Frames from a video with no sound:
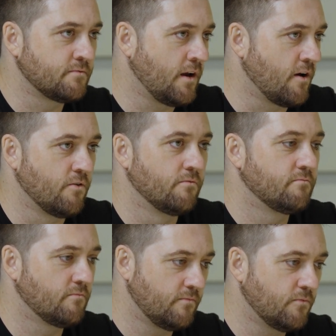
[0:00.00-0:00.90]
We know
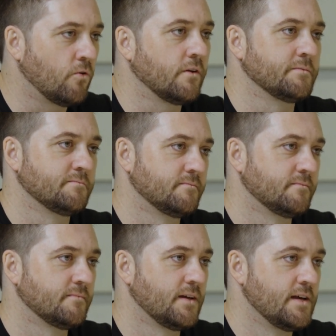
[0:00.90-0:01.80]
all of them.
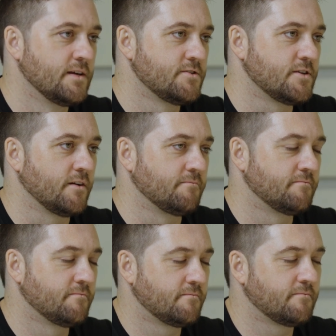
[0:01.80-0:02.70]
So,
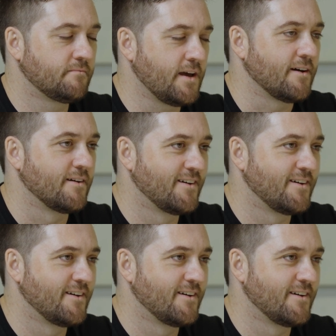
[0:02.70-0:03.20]
yeah.